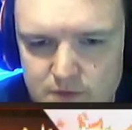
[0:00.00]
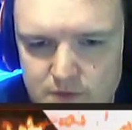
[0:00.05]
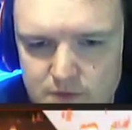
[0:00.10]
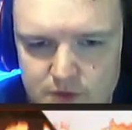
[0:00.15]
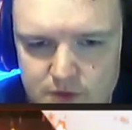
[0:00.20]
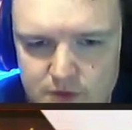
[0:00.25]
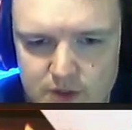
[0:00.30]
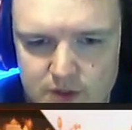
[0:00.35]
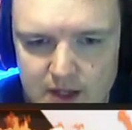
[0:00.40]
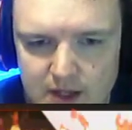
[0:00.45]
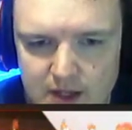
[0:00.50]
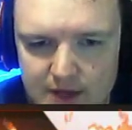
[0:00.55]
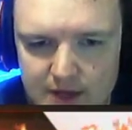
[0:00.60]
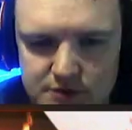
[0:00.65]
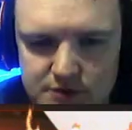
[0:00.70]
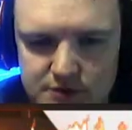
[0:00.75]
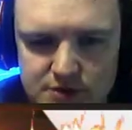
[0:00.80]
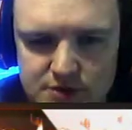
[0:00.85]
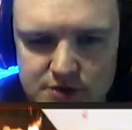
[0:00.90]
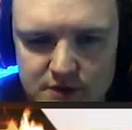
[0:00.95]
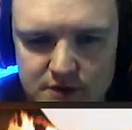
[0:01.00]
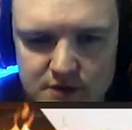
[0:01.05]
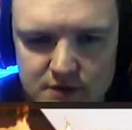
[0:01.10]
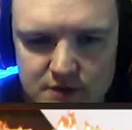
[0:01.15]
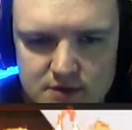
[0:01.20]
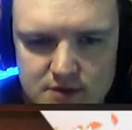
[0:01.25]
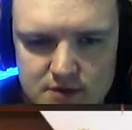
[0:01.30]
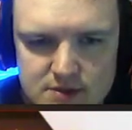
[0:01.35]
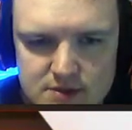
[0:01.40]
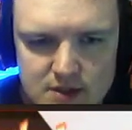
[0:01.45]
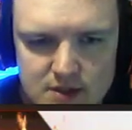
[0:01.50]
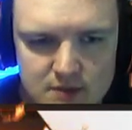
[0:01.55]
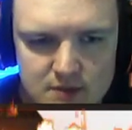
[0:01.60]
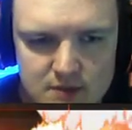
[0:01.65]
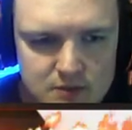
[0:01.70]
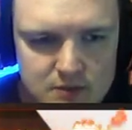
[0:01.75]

you to gather stuff in this game.